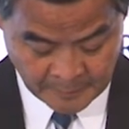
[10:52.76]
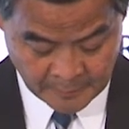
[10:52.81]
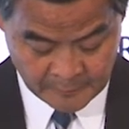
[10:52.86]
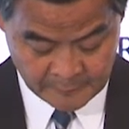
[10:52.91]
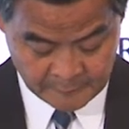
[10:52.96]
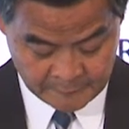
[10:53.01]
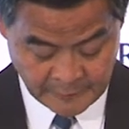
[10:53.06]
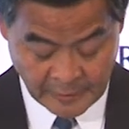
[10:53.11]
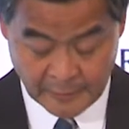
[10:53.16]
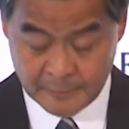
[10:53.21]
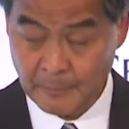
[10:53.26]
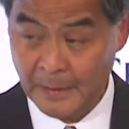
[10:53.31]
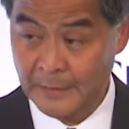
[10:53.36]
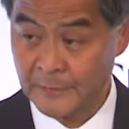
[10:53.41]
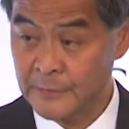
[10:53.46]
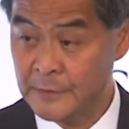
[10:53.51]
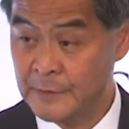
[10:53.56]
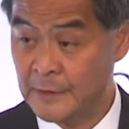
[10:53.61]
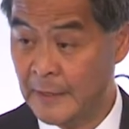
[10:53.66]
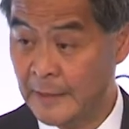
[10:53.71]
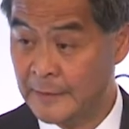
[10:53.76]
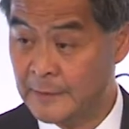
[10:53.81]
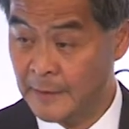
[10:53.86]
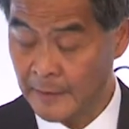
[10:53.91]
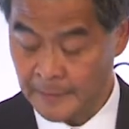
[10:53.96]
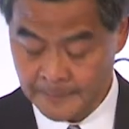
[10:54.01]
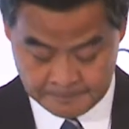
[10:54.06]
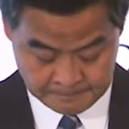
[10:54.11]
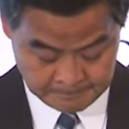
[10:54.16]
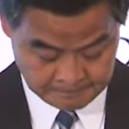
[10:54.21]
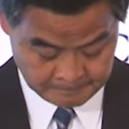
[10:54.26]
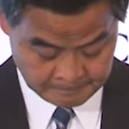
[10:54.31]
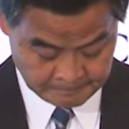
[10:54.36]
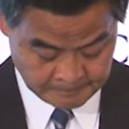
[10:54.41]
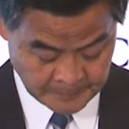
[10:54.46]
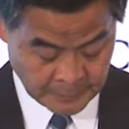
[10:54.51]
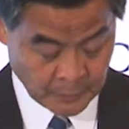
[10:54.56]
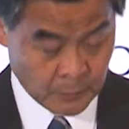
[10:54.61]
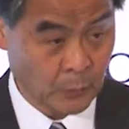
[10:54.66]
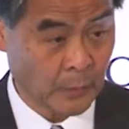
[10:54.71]
5 months later,
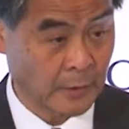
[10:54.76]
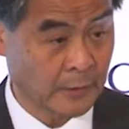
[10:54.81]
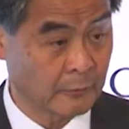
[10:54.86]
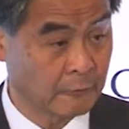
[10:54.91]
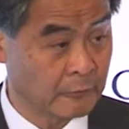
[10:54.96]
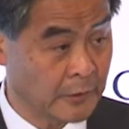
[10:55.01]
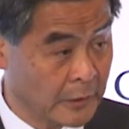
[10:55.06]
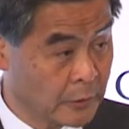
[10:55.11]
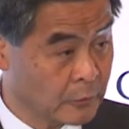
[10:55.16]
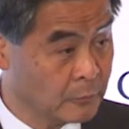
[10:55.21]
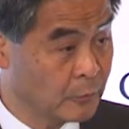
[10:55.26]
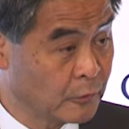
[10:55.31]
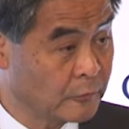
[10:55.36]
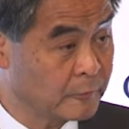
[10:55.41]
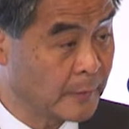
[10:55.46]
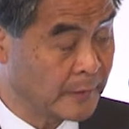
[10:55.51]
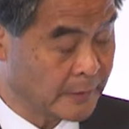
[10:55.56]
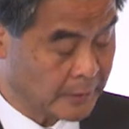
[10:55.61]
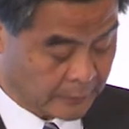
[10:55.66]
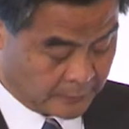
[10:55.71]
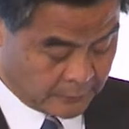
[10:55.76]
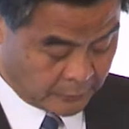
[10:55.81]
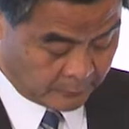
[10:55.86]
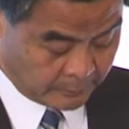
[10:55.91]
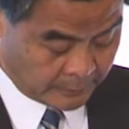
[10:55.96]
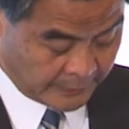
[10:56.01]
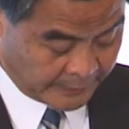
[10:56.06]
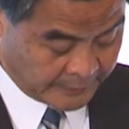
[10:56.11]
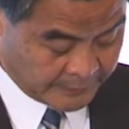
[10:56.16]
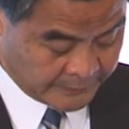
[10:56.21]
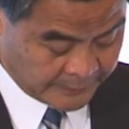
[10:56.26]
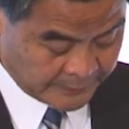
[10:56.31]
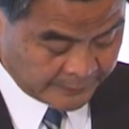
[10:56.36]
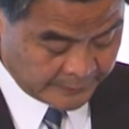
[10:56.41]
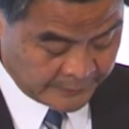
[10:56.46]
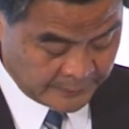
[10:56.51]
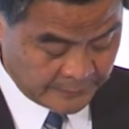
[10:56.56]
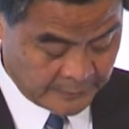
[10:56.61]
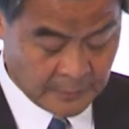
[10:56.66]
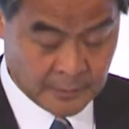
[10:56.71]
when the real movement took place
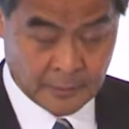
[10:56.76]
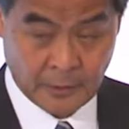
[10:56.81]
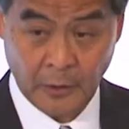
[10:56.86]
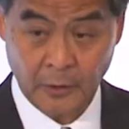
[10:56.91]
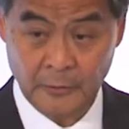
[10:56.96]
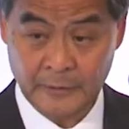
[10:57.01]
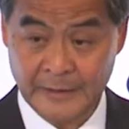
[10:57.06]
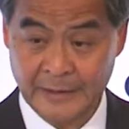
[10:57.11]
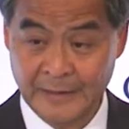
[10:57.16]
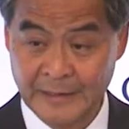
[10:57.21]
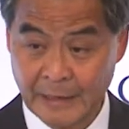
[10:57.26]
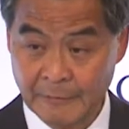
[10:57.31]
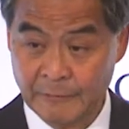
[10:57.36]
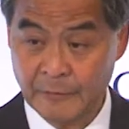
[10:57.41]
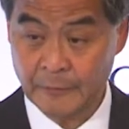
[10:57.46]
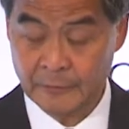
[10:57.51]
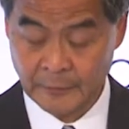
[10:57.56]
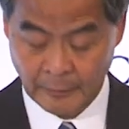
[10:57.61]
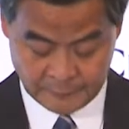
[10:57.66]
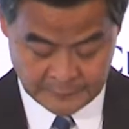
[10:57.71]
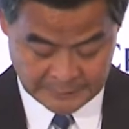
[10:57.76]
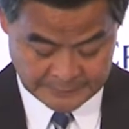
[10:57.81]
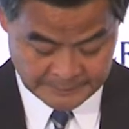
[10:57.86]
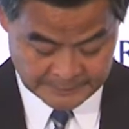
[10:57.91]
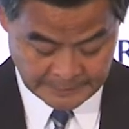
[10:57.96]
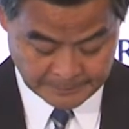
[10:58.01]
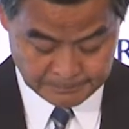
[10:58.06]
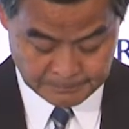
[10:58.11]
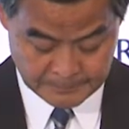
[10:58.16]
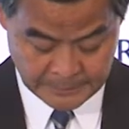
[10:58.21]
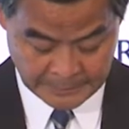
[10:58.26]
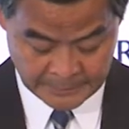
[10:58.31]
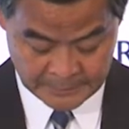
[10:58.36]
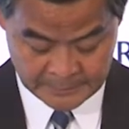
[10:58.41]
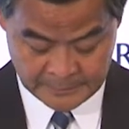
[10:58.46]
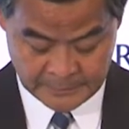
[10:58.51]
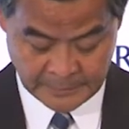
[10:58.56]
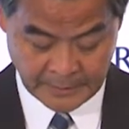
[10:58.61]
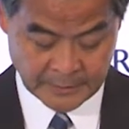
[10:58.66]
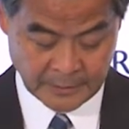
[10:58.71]
on the 11th of December
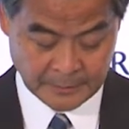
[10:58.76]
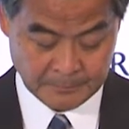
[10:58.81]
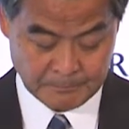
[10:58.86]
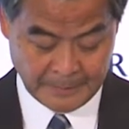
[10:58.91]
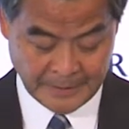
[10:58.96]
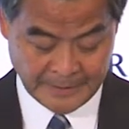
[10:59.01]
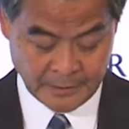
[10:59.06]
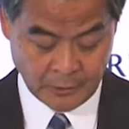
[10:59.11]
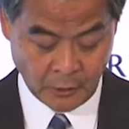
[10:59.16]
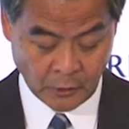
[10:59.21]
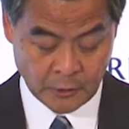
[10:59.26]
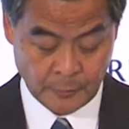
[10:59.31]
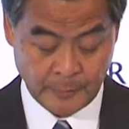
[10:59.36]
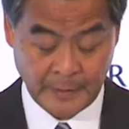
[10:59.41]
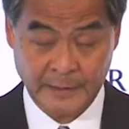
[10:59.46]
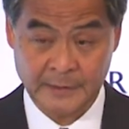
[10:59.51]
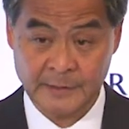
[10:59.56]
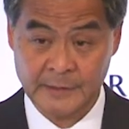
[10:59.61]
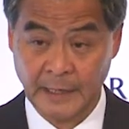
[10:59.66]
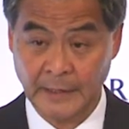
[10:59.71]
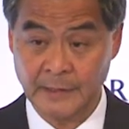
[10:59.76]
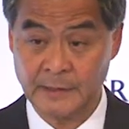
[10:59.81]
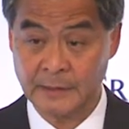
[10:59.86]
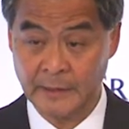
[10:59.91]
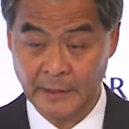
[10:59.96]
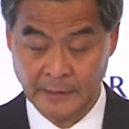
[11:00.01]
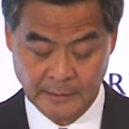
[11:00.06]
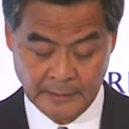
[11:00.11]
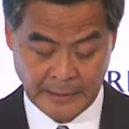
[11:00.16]
at the main Occupy site in